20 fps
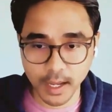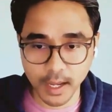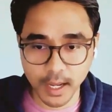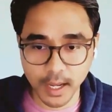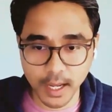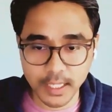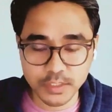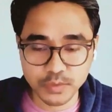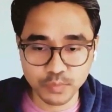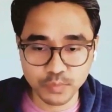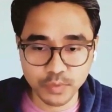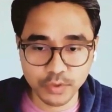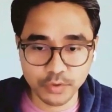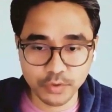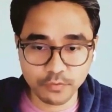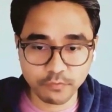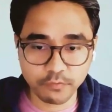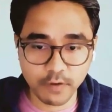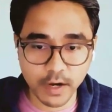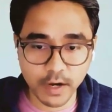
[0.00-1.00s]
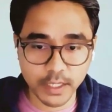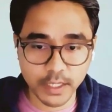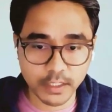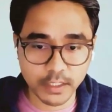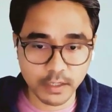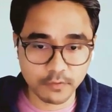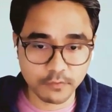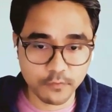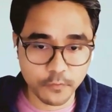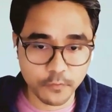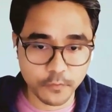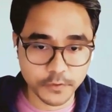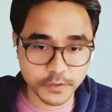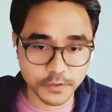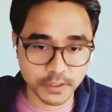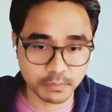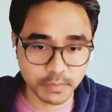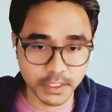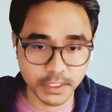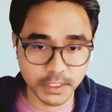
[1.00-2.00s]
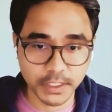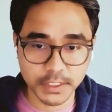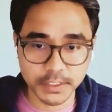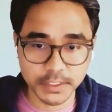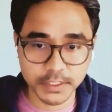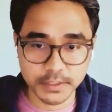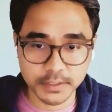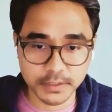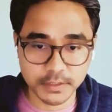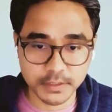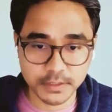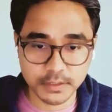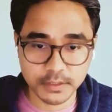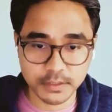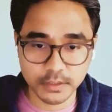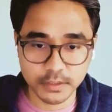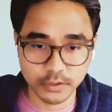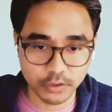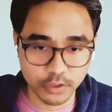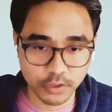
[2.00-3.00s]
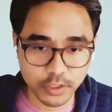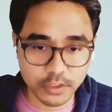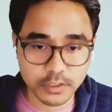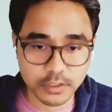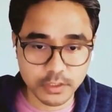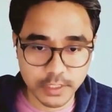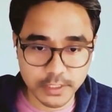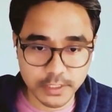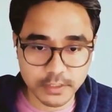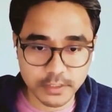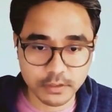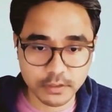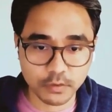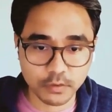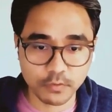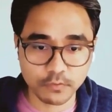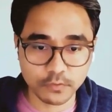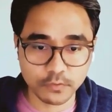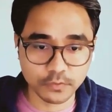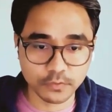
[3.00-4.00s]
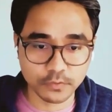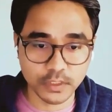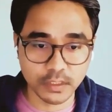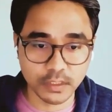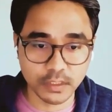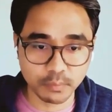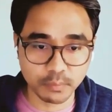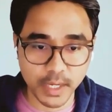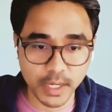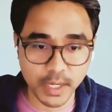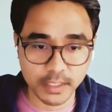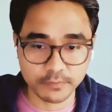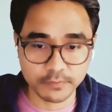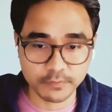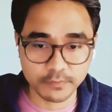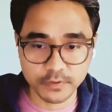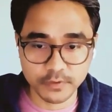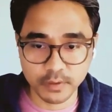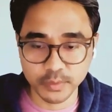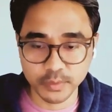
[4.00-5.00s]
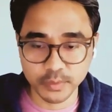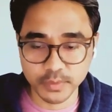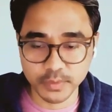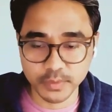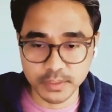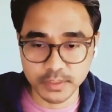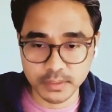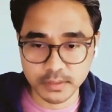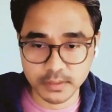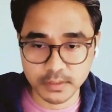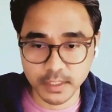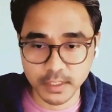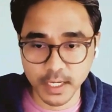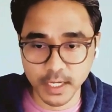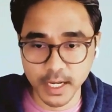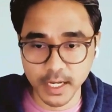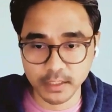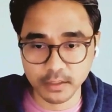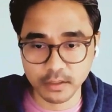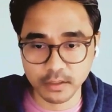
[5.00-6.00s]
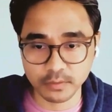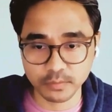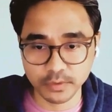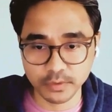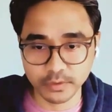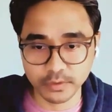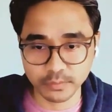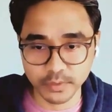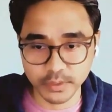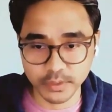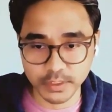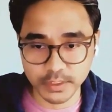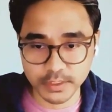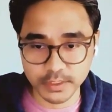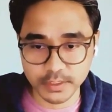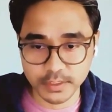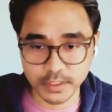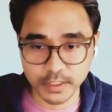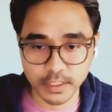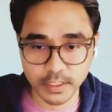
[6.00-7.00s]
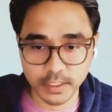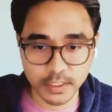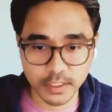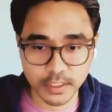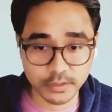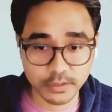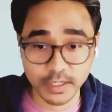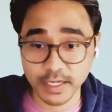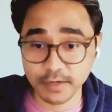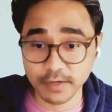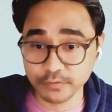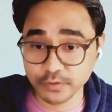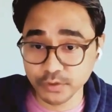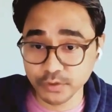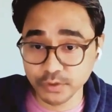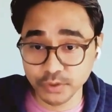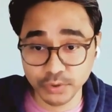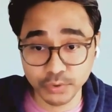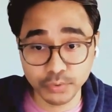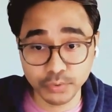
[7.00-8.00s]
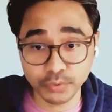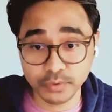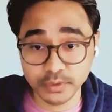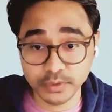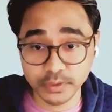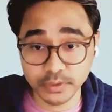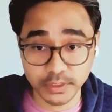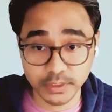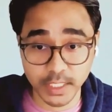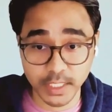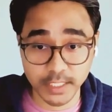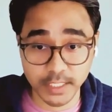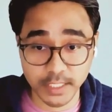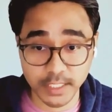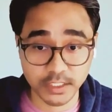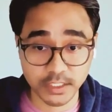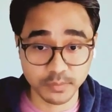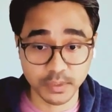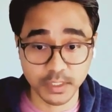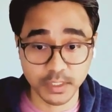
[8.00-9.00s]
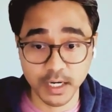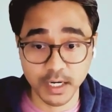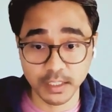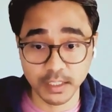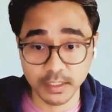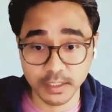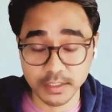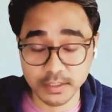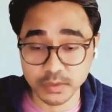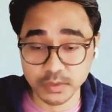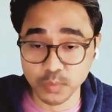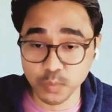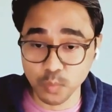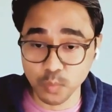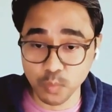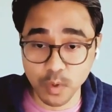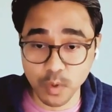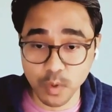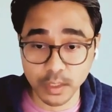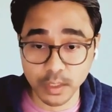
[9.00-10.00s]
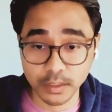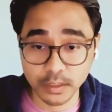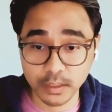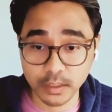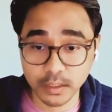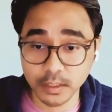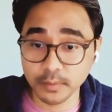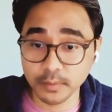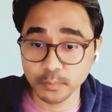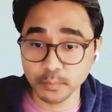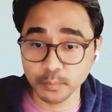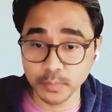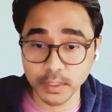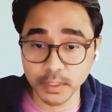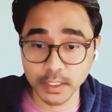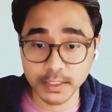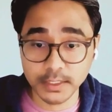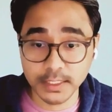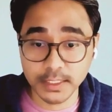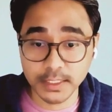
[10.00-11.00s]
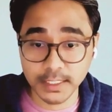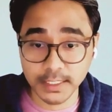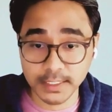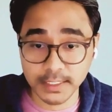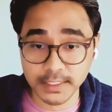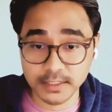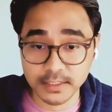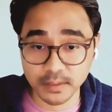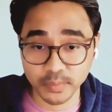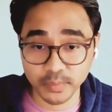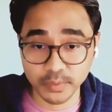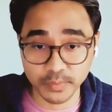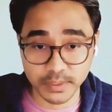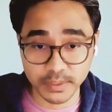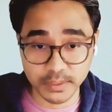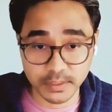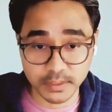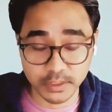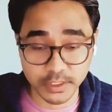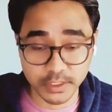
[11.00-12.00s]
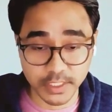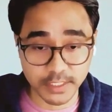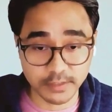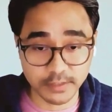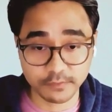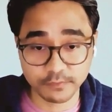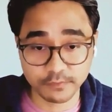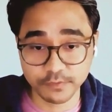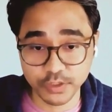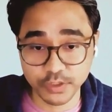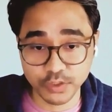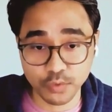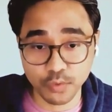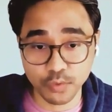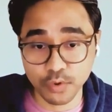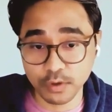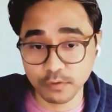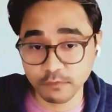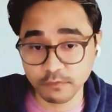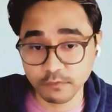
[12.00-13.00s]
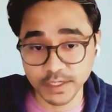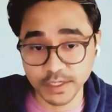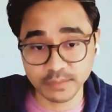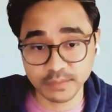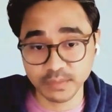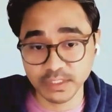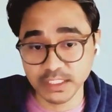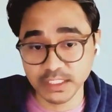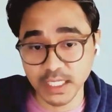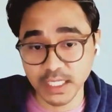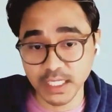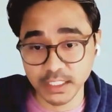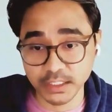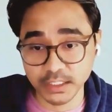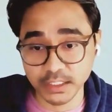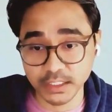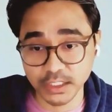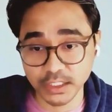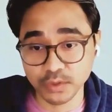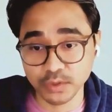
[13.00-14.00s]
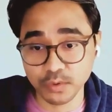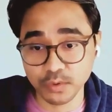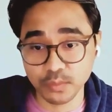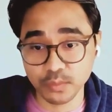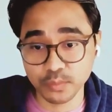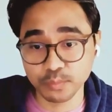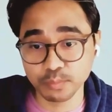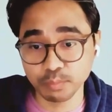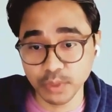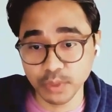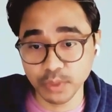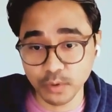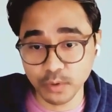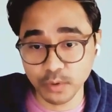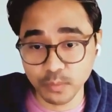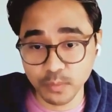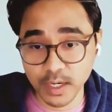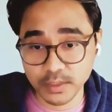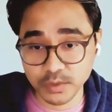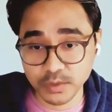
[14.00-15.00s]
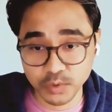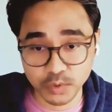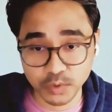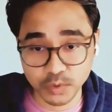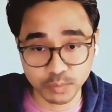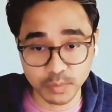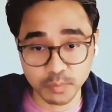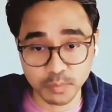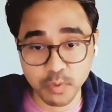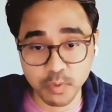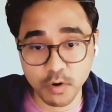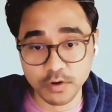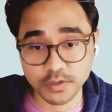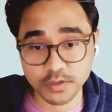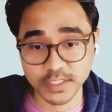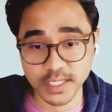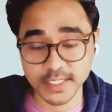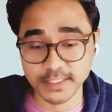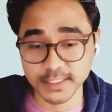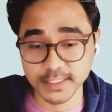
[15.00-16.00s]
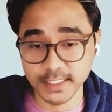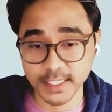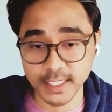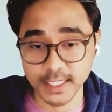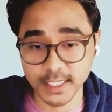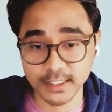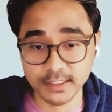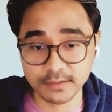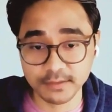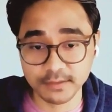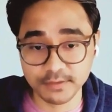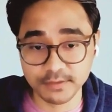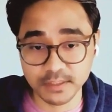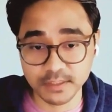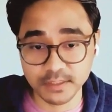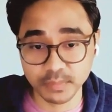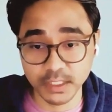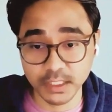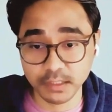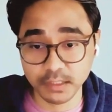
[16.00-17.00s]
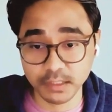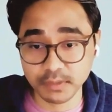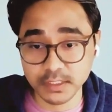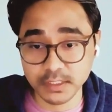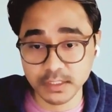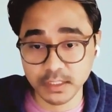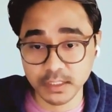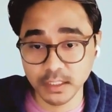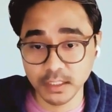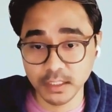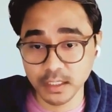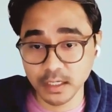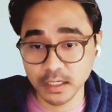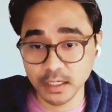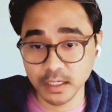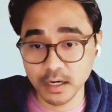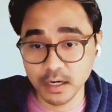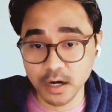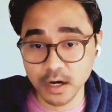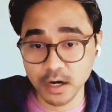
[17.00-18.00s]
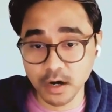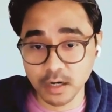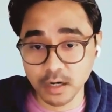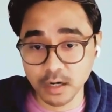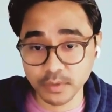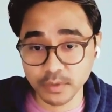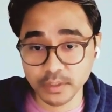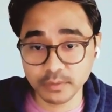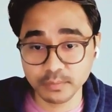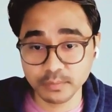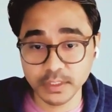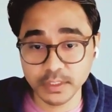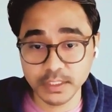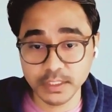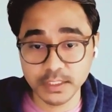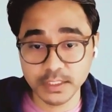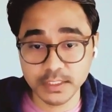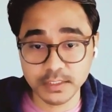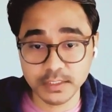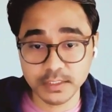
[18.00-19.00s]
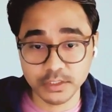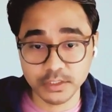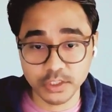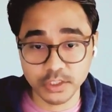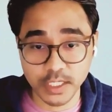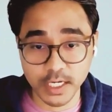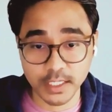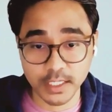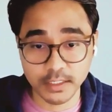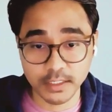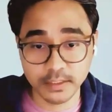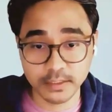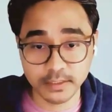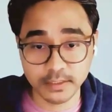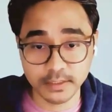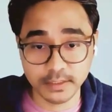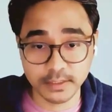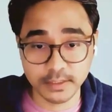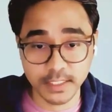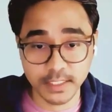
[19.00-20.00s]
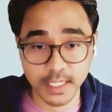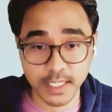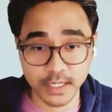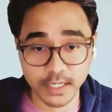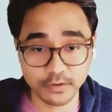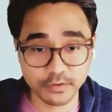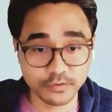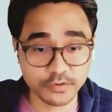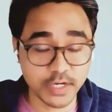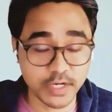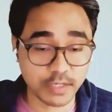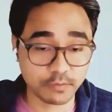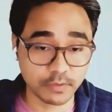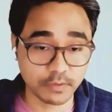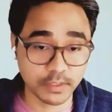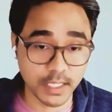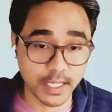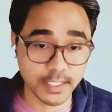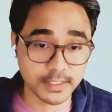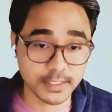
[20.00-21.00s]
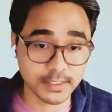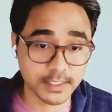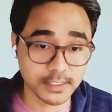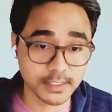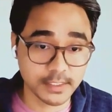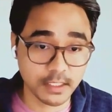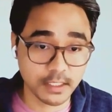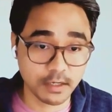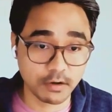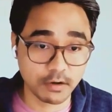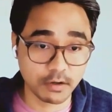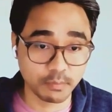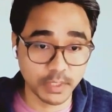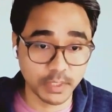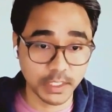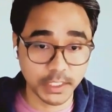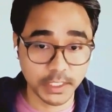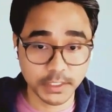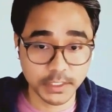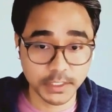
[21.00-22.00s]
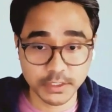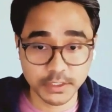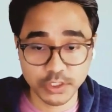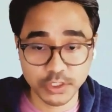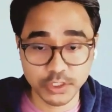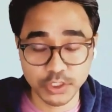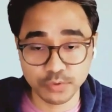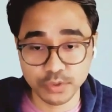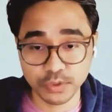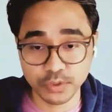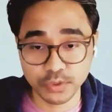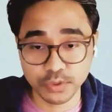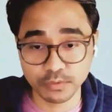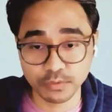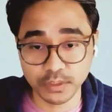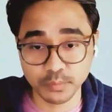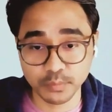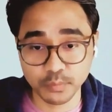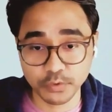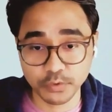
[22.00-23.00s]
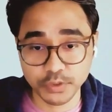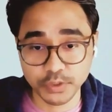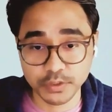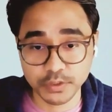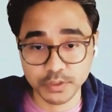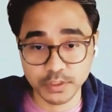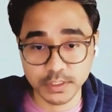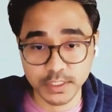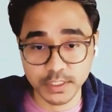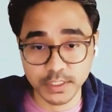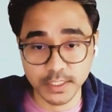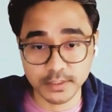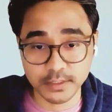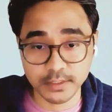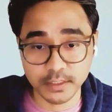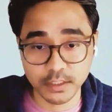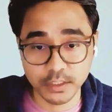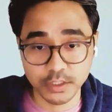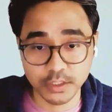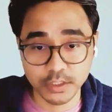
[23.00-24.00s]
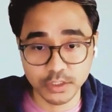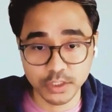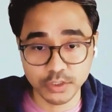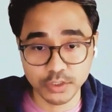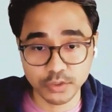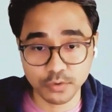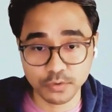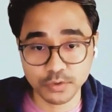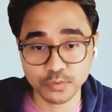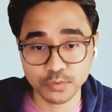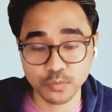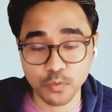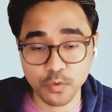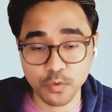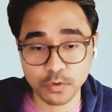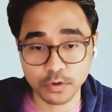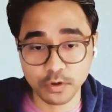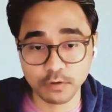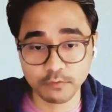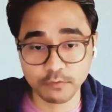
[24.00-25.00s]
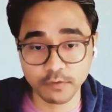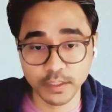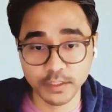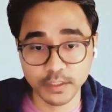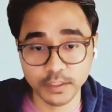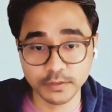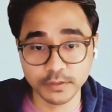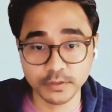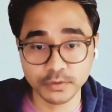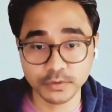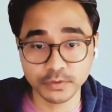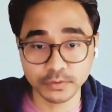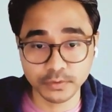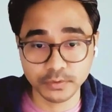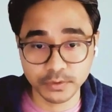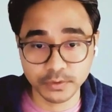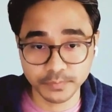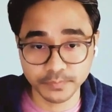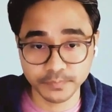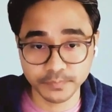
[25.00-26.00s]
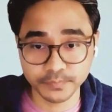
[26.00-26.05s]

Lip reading: As we refine our focus on medications, let's not overlook the impact of supplements and herbal remedies. So I have two adjustment guidelines. One, blood thinning supplements such as fish oil, vitamin E, and ginkgo biloba should be paused as they can increase bleeding risk. Herbal remedies such can interact with anesthesia or medications used during the procedure such as St. John's wort or valerian root.